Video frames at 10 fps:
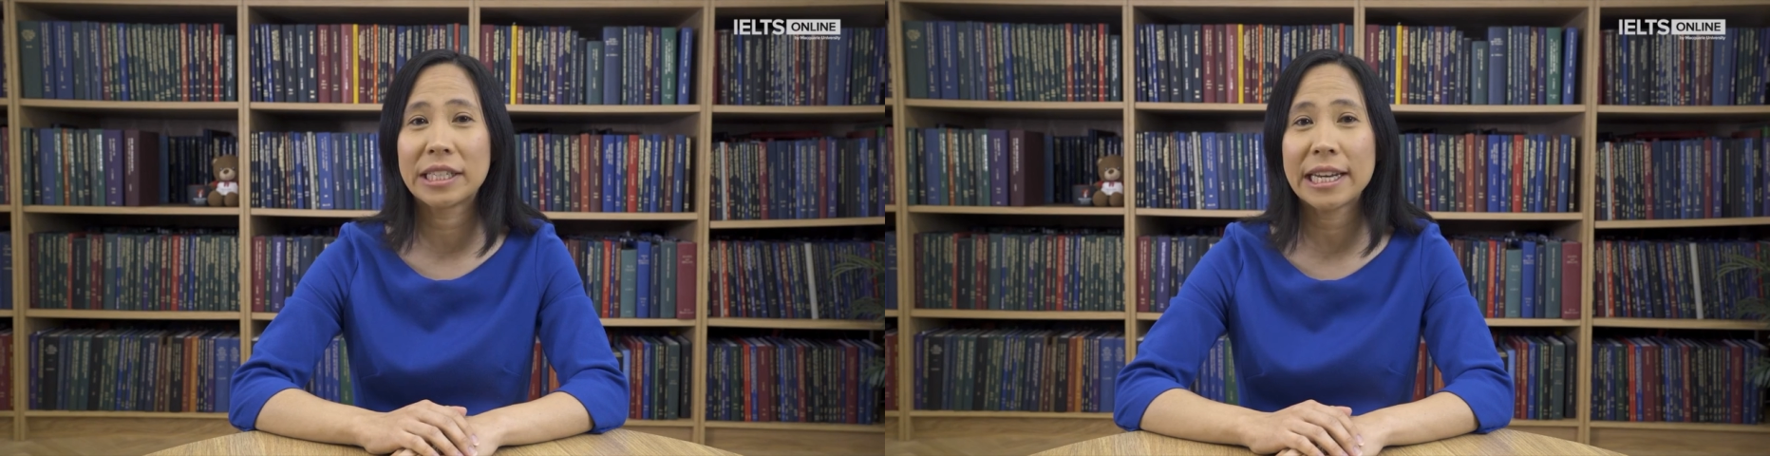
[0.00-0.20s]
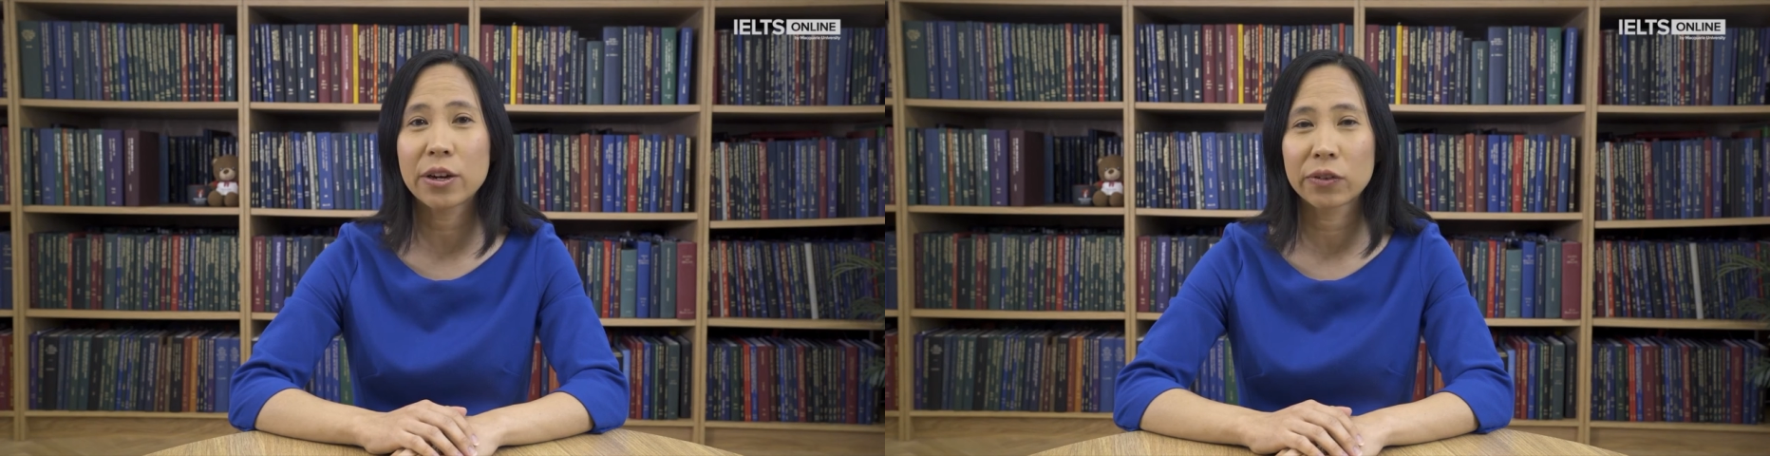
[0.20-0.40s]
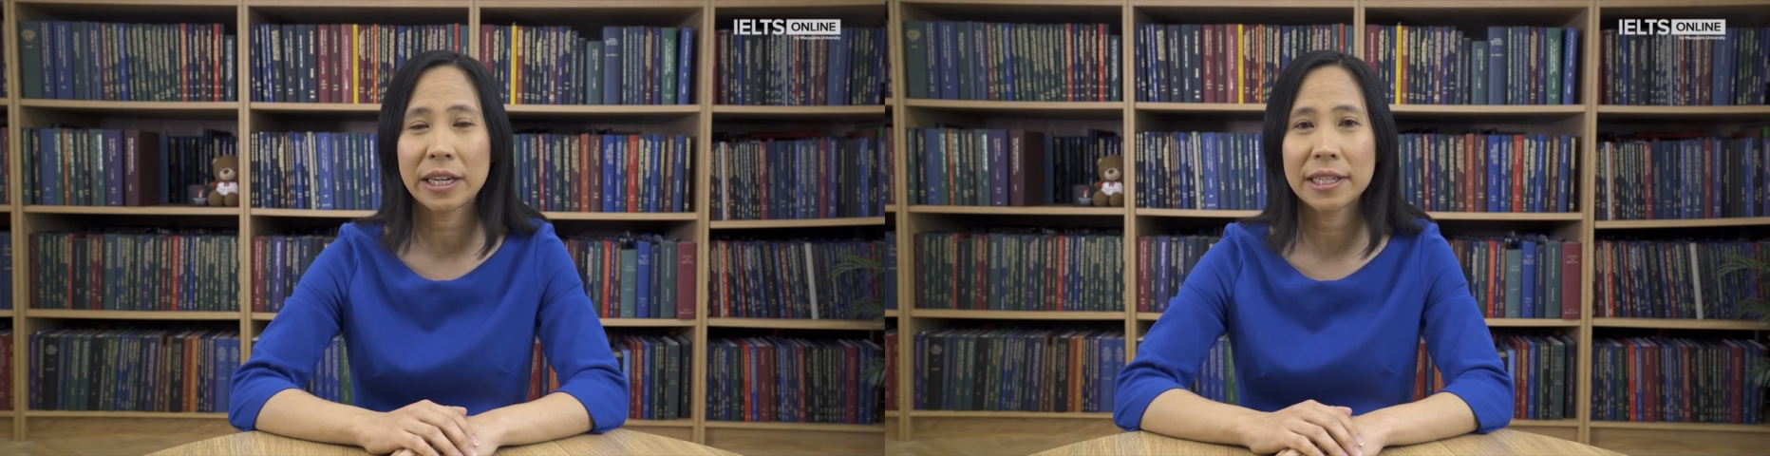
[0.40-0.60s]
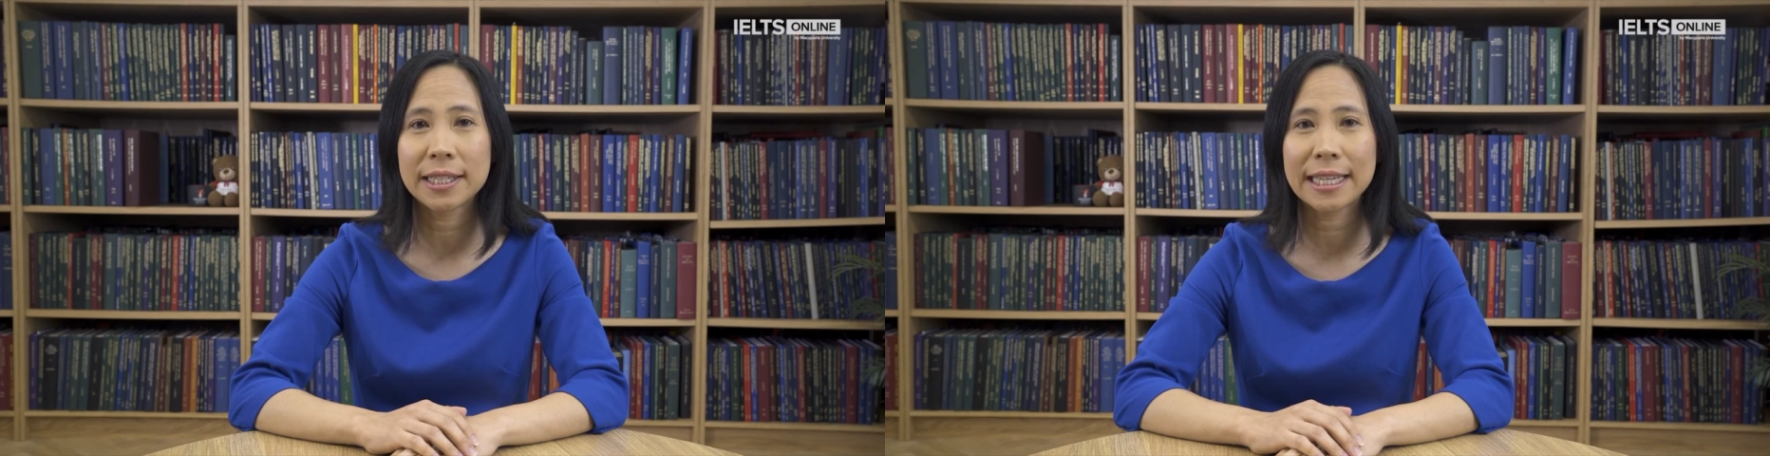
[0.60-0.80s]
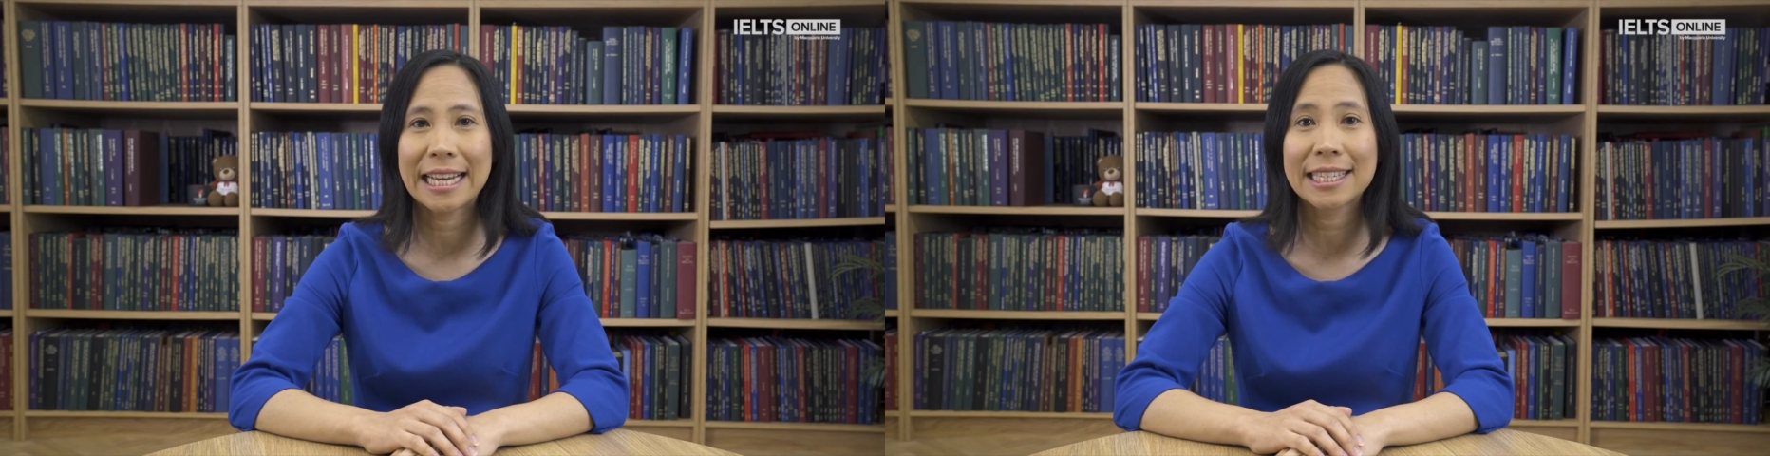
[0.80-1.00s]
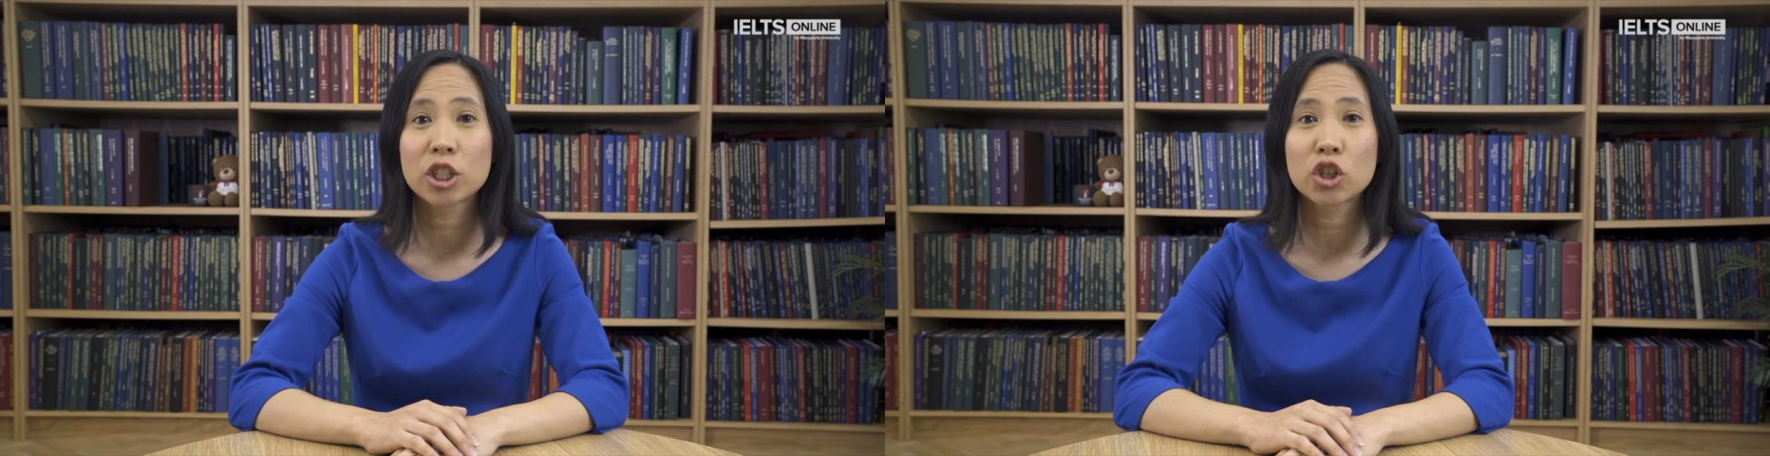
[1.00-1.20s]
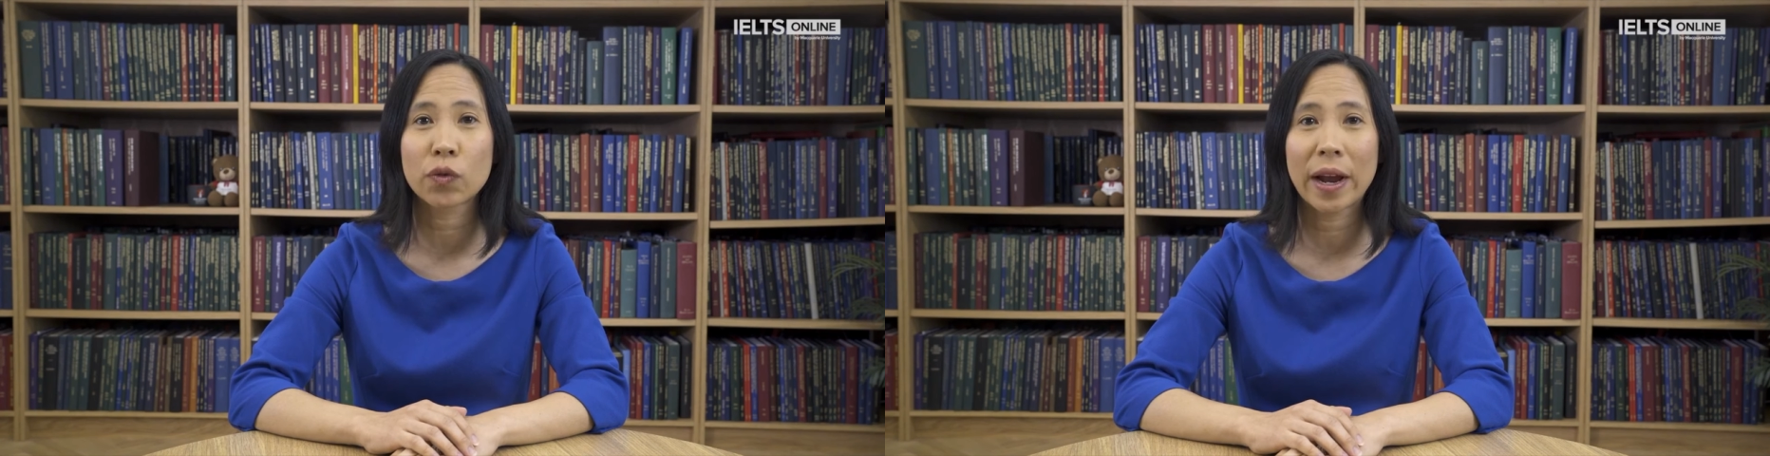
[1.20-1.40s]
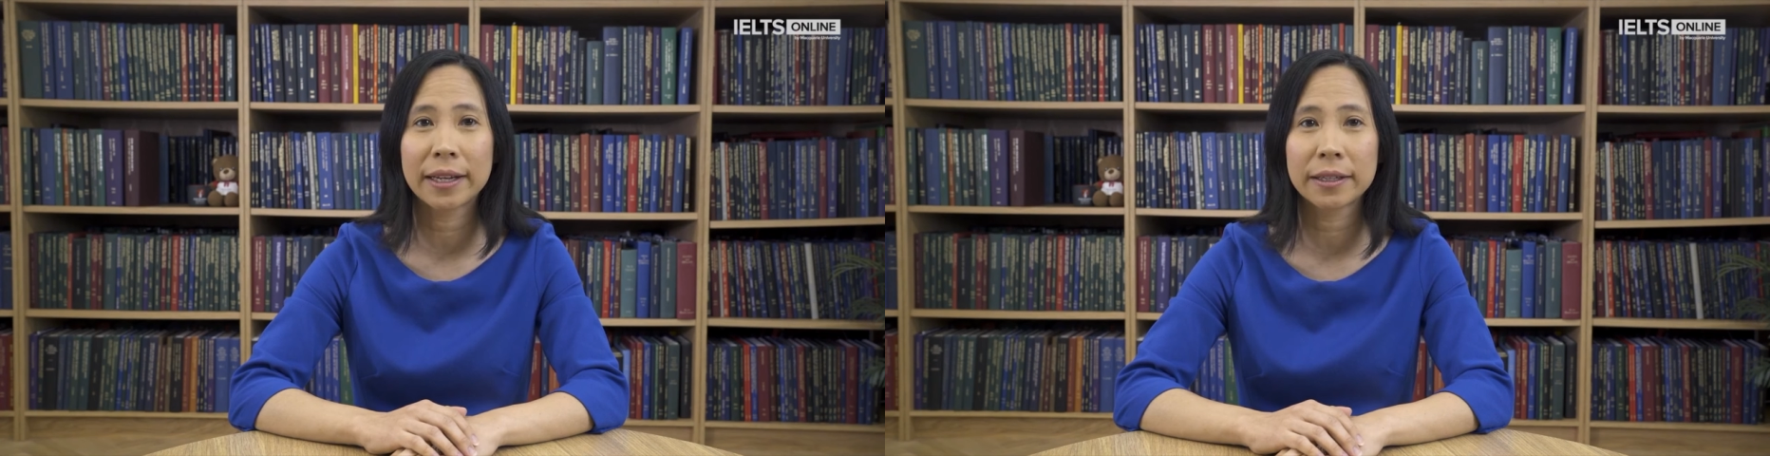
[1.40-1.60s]
decrease, is a
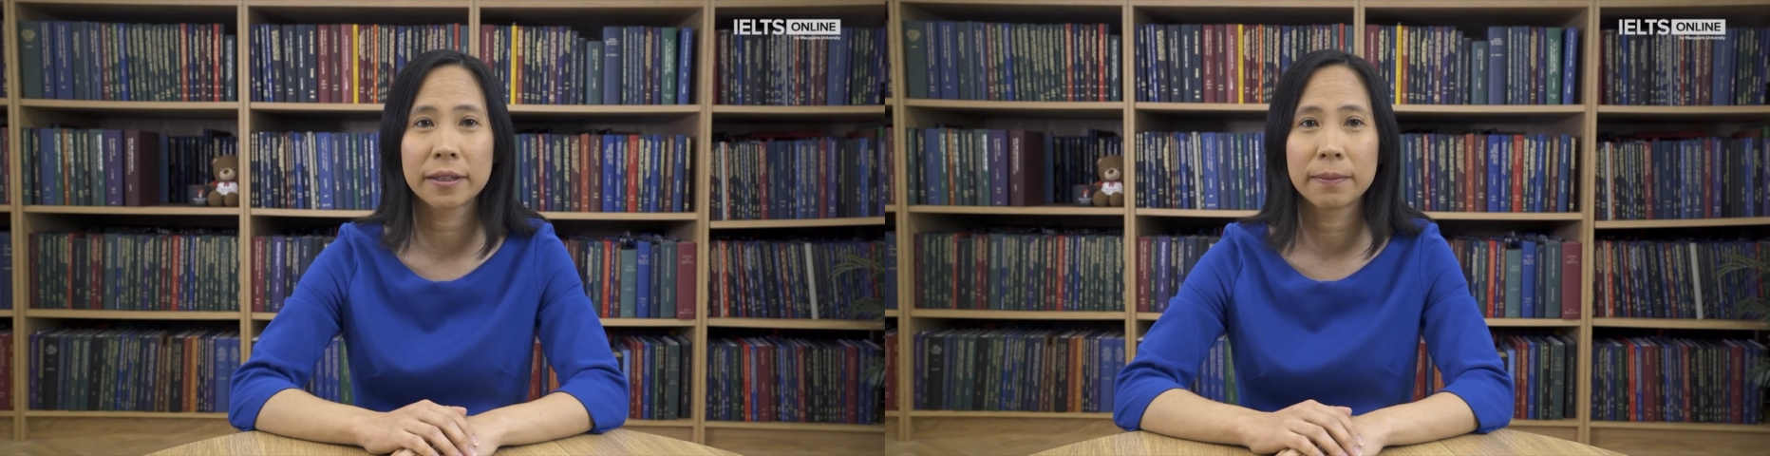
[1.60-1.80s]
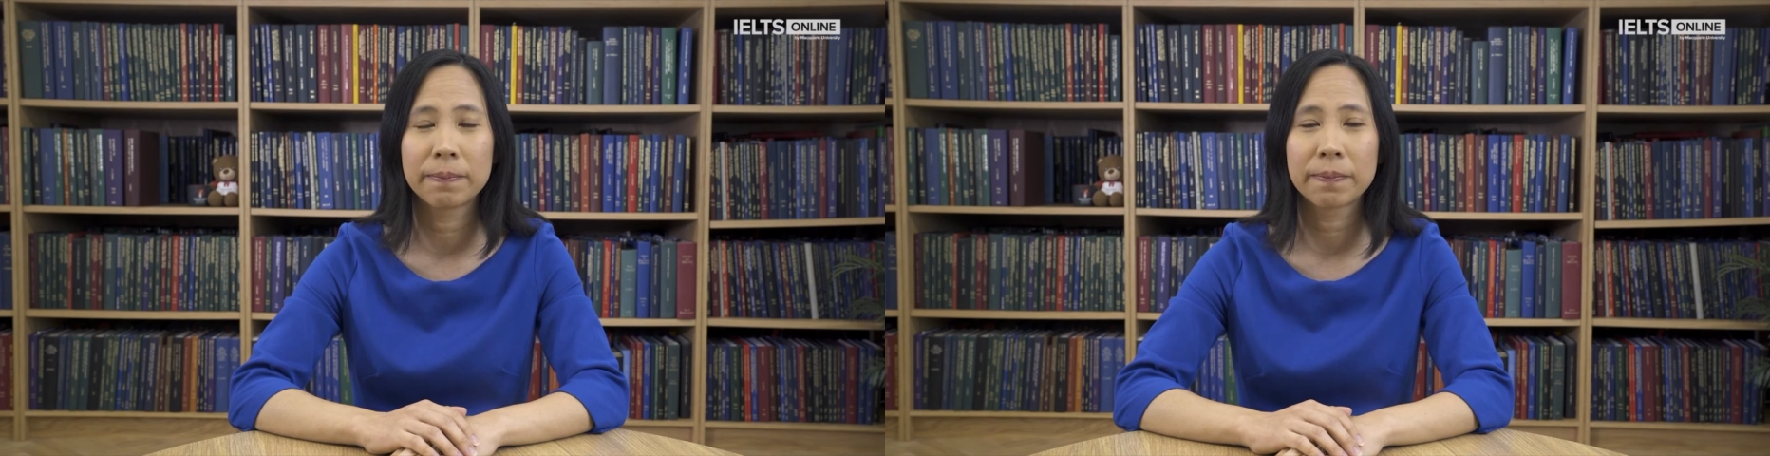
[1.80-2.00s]
trend.